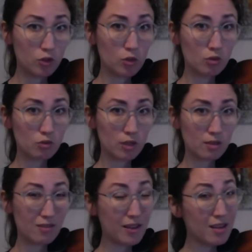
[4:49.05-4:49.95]
2 strings.
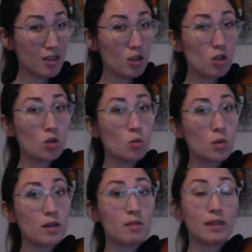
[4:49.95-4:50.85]
If anything, you
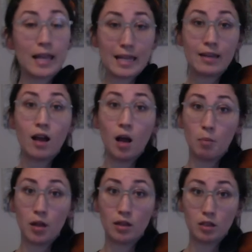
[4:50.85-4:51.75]
want to lighten
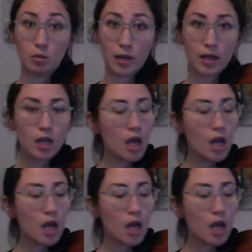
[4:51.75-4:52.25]
up a little bit.